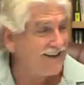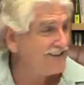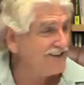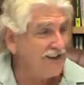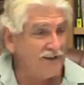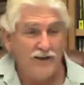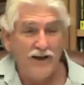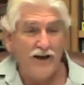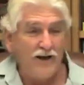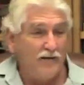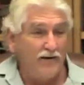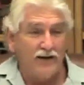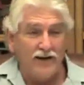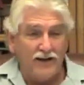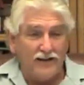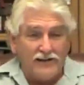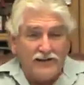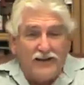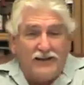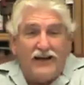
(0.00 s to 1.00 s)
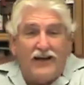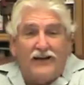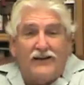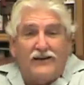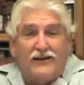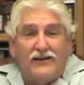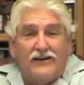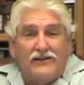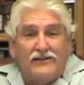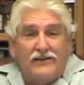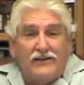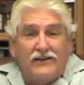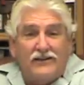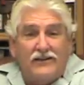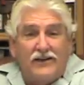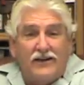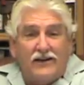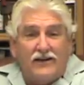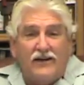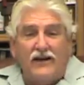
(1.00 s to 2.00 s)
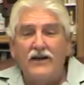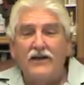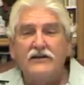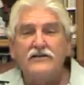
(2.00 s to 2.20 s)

I said, Because look how good you look.